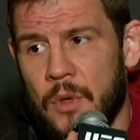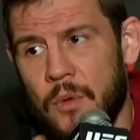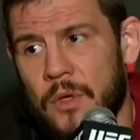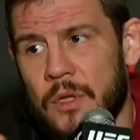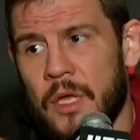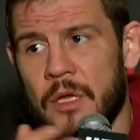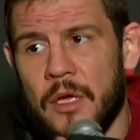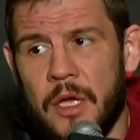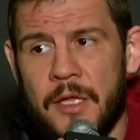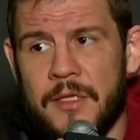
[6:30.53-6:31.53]
We take
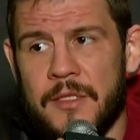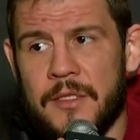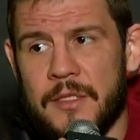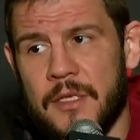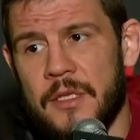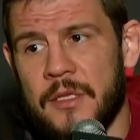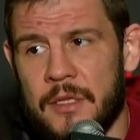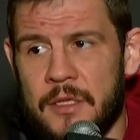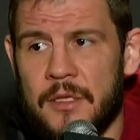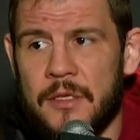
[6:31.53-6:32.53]
hands, and
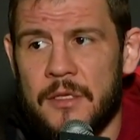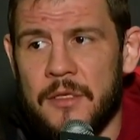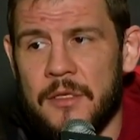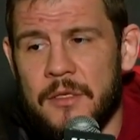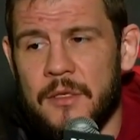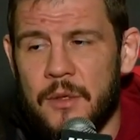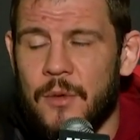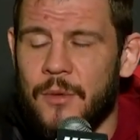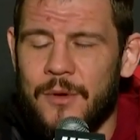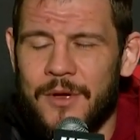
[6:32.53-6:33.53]

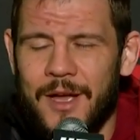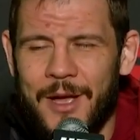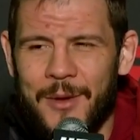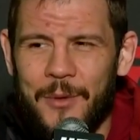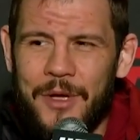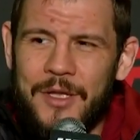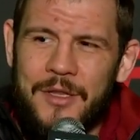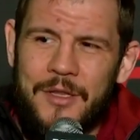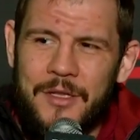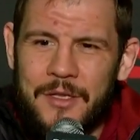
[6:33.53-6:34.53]
I
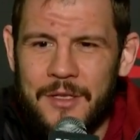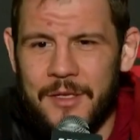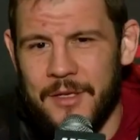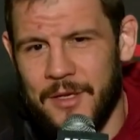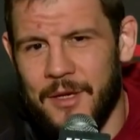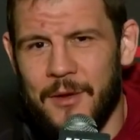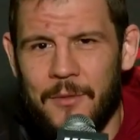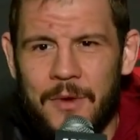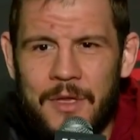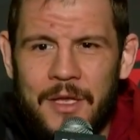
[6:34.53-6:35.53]
wait
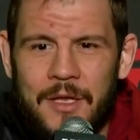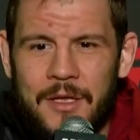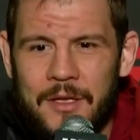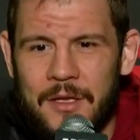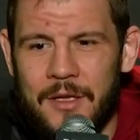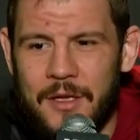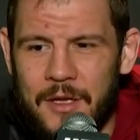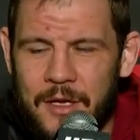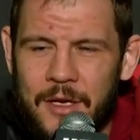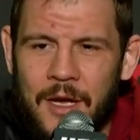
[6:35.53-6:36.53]
when I
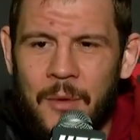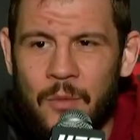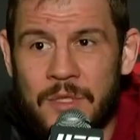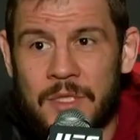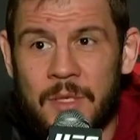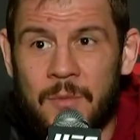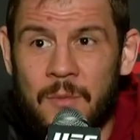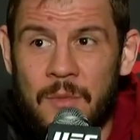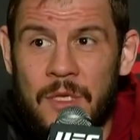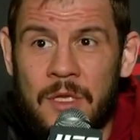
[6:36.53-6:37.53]
come with him
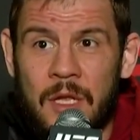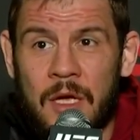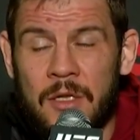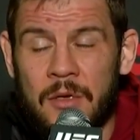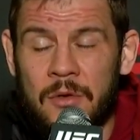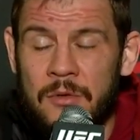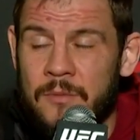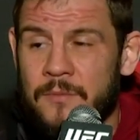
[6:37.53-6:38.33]
in octagon.